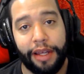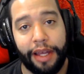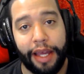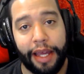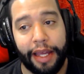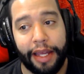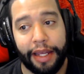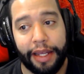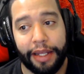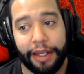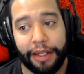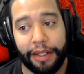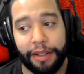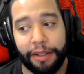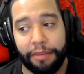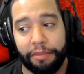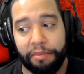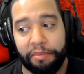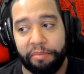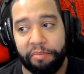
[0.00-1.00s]

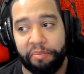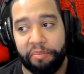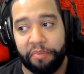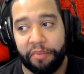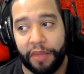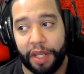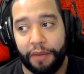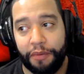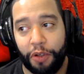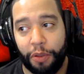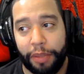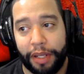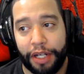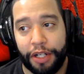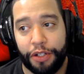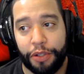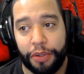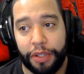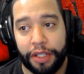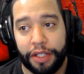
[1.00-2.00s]
And if nobody
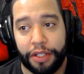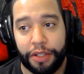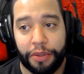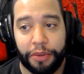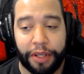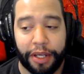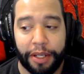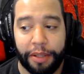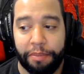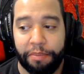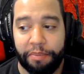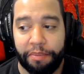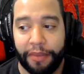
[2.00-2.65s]
joins, it's okay.